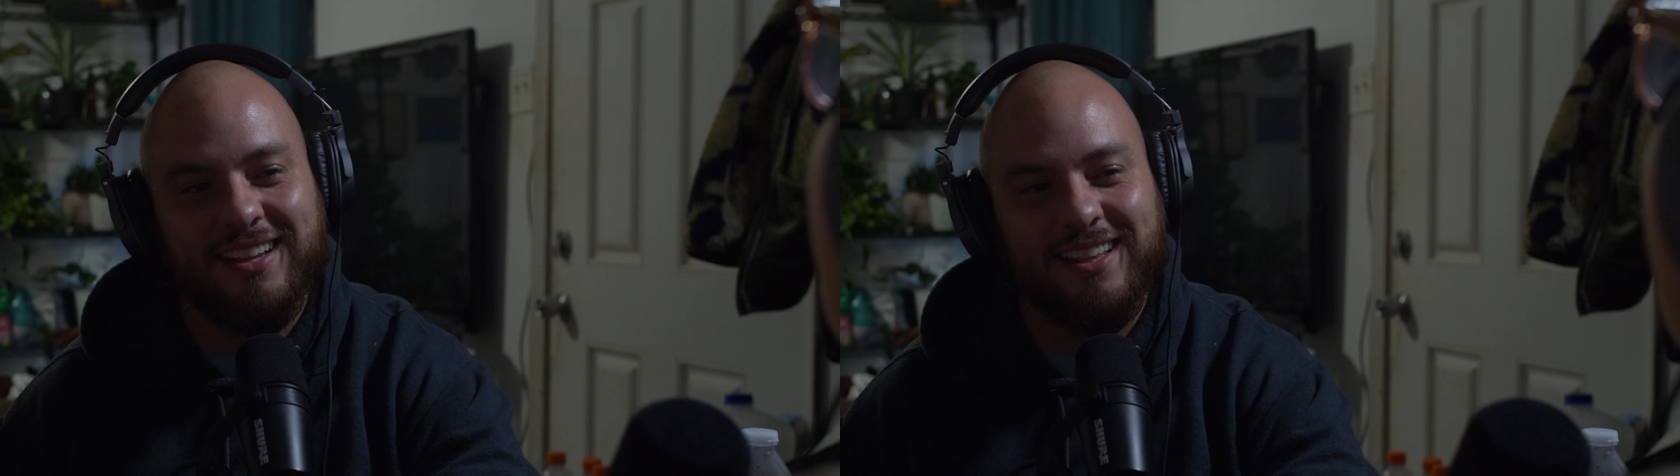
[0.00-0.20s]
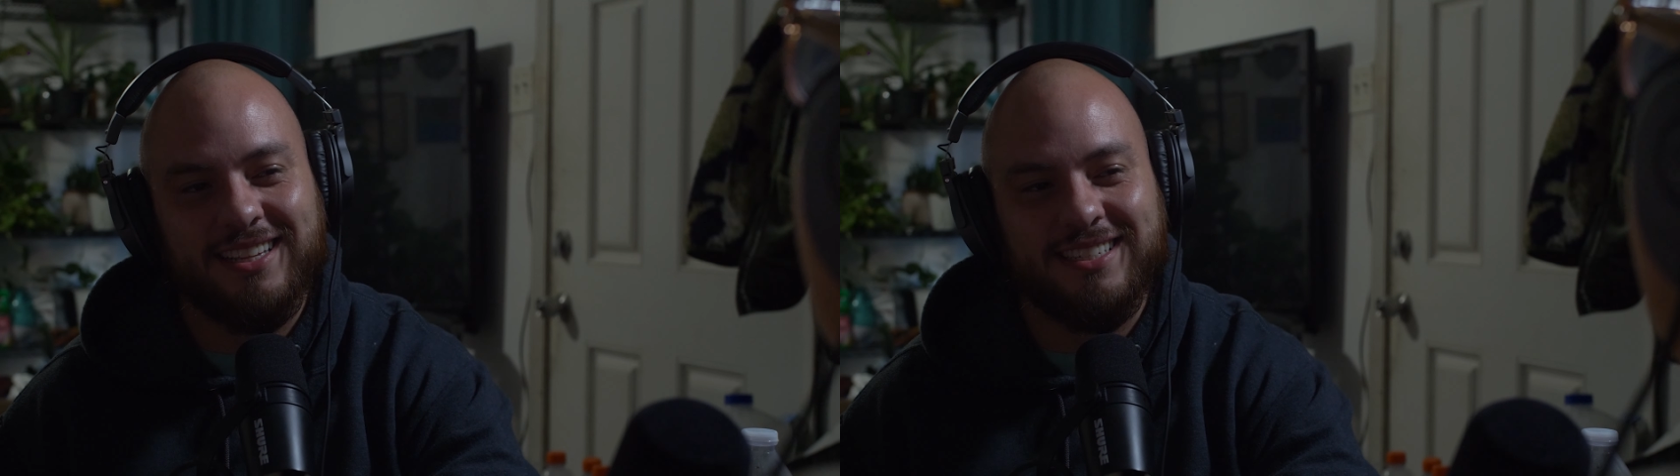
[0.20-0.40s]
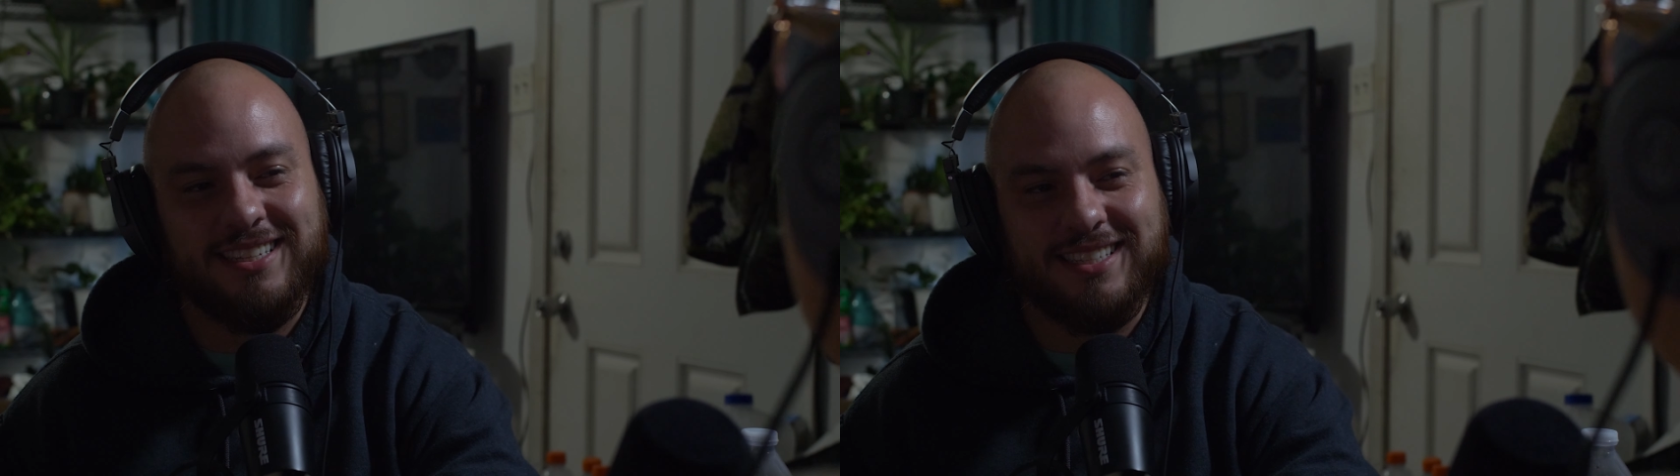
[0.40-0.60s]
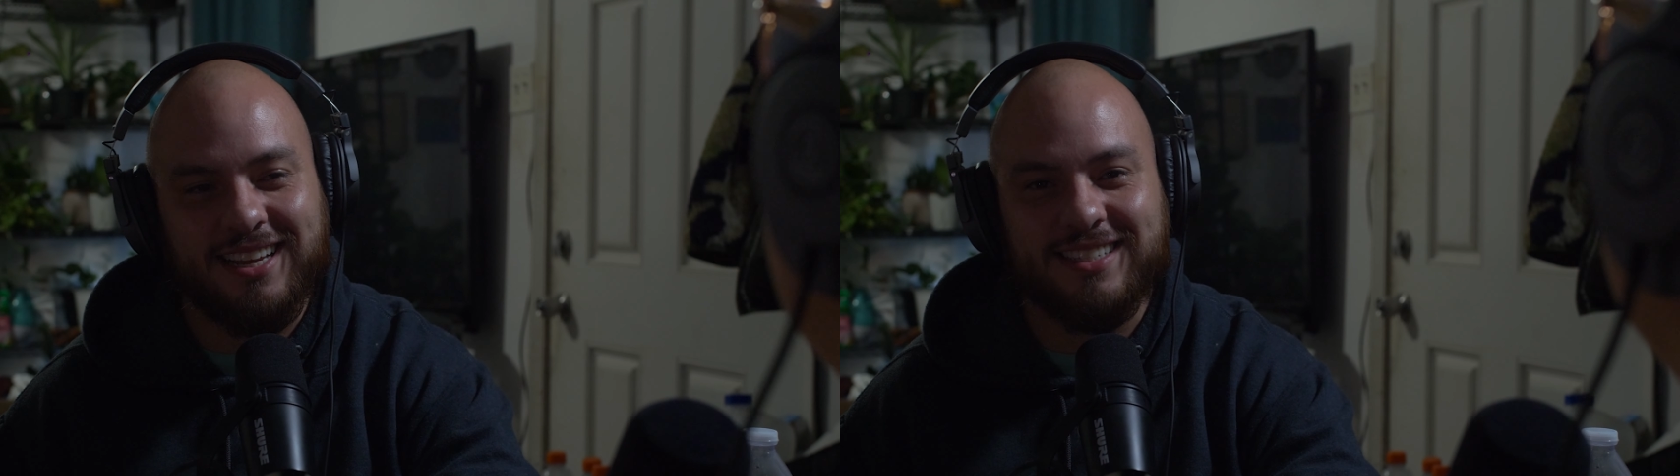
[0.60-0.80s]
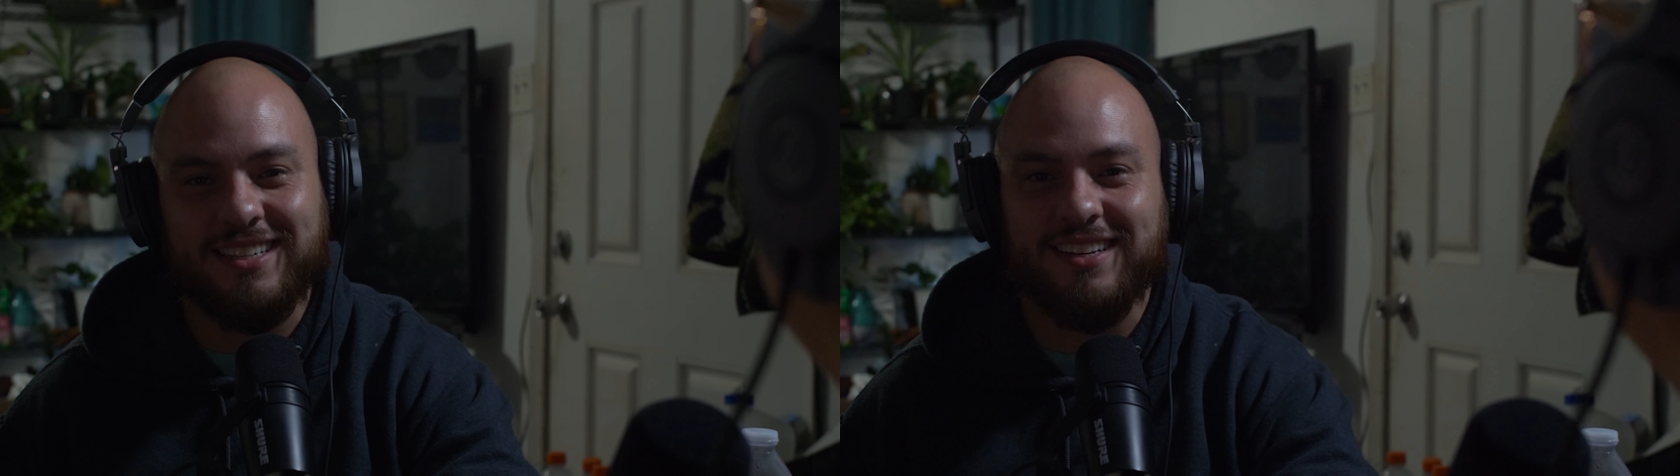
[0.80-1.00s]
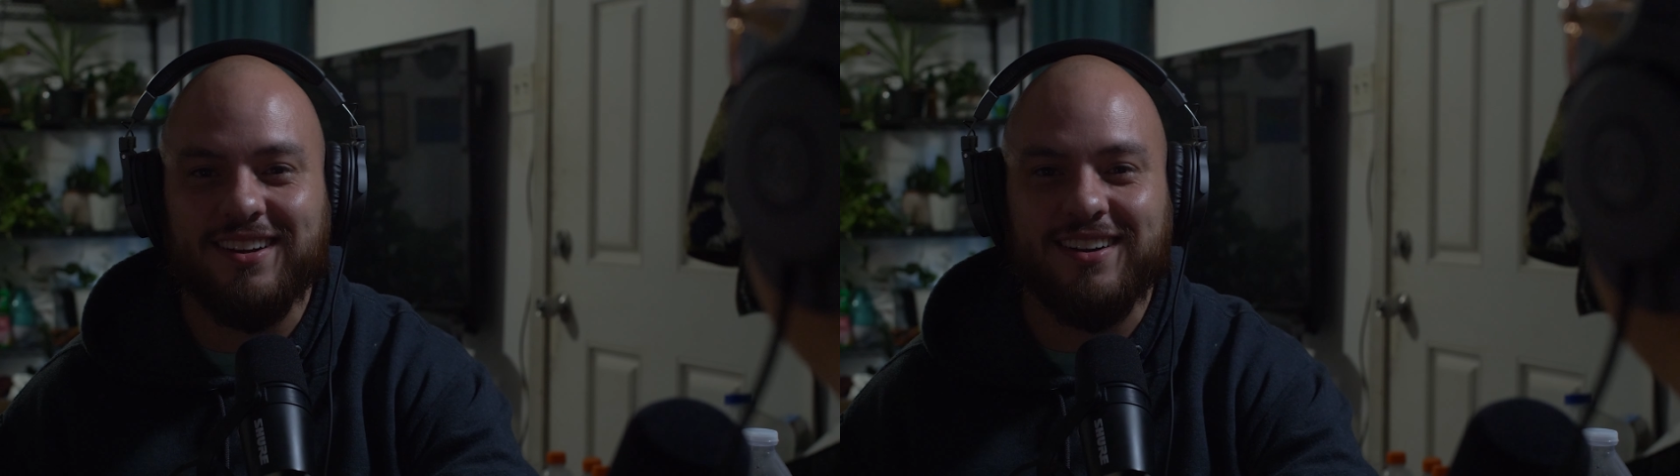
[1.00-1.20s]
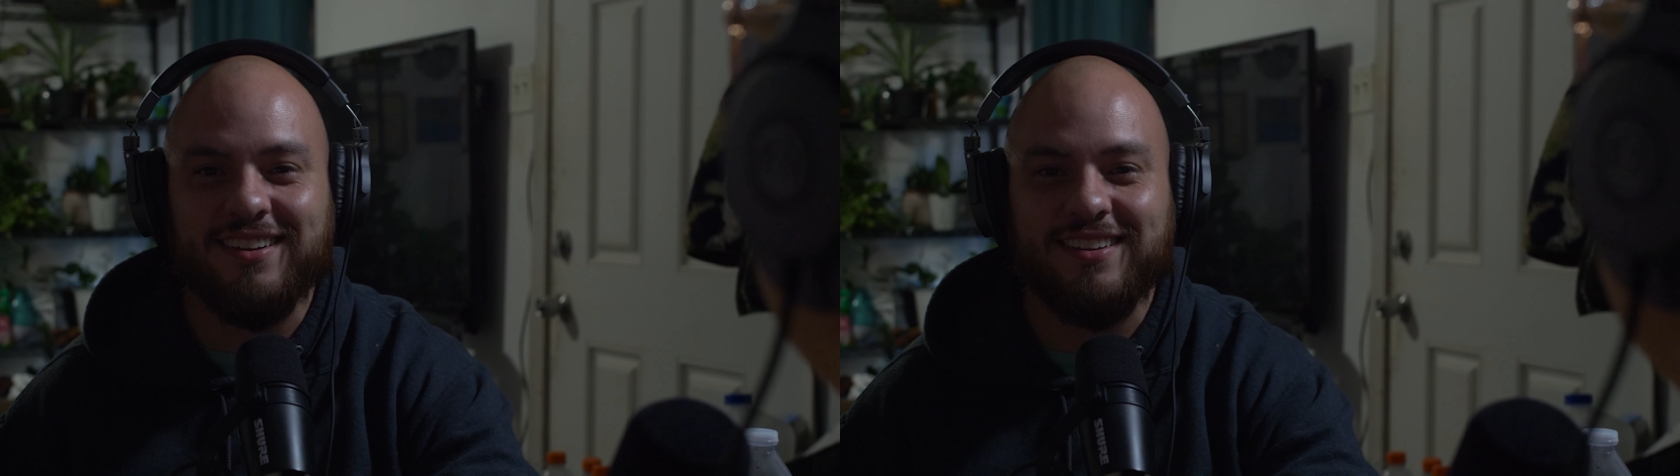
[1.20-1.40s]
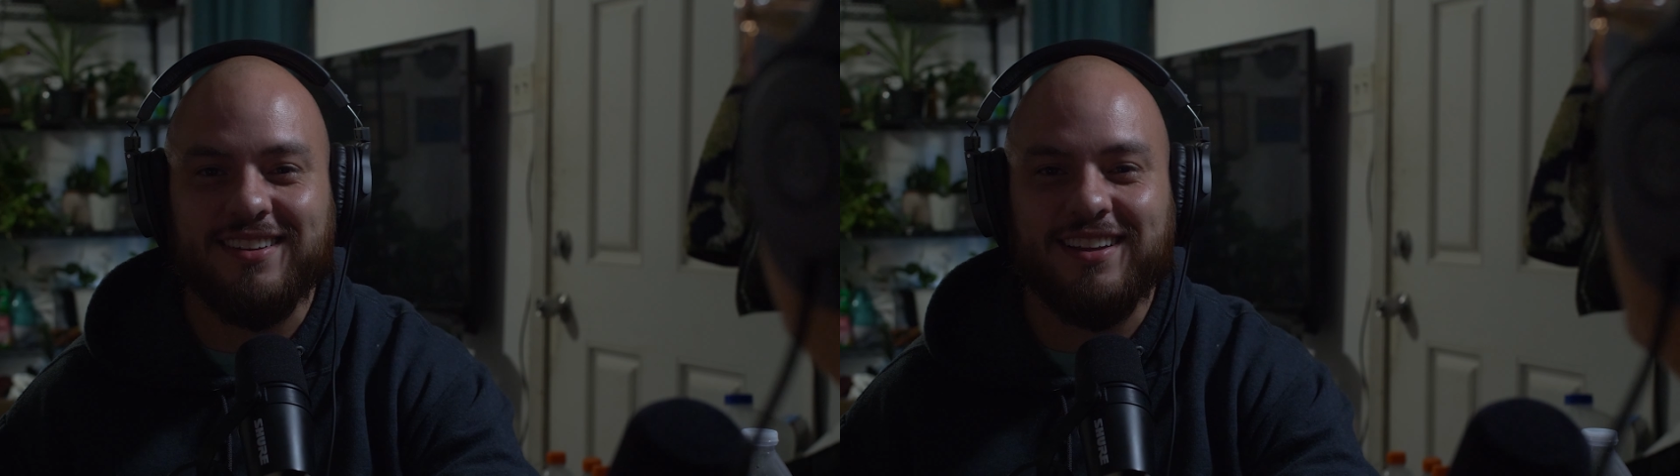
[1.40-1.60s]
That's disgusting, y'all.